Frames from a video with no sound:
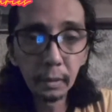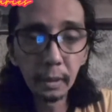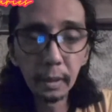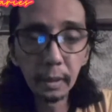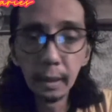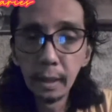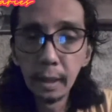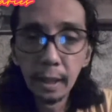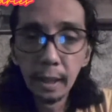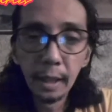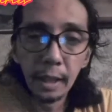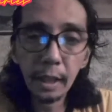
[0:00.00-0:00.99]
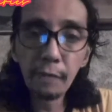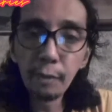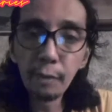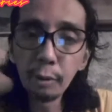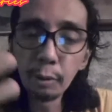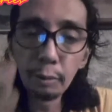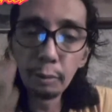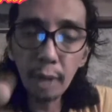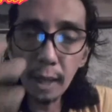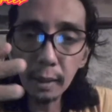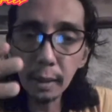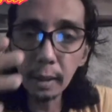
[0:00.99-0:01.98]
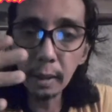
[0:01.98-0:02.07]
Right? If you do not